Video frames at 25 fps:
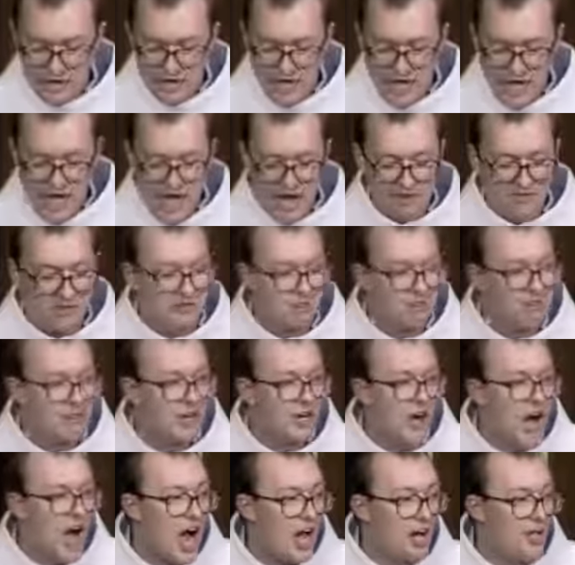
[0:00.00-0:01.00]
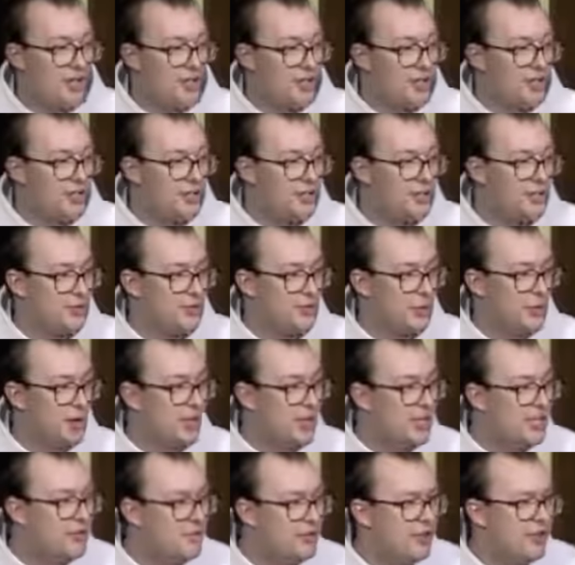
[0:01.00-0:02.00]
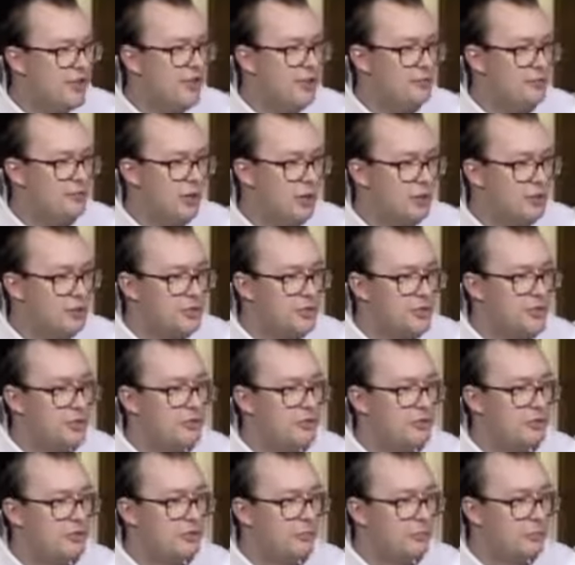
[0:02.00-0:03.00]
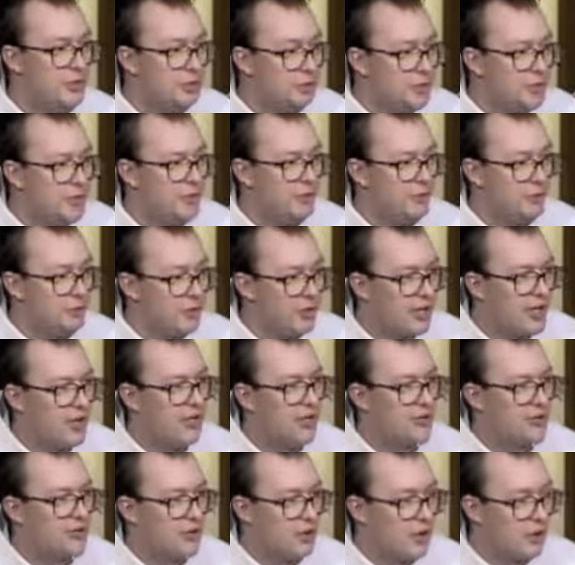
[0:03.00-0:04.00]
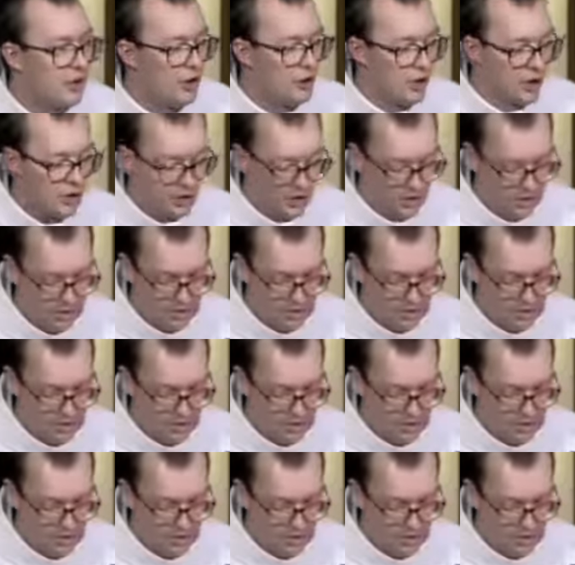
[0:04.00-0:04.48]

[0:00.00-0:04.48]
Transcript: having forgotten where even the most familiar things are.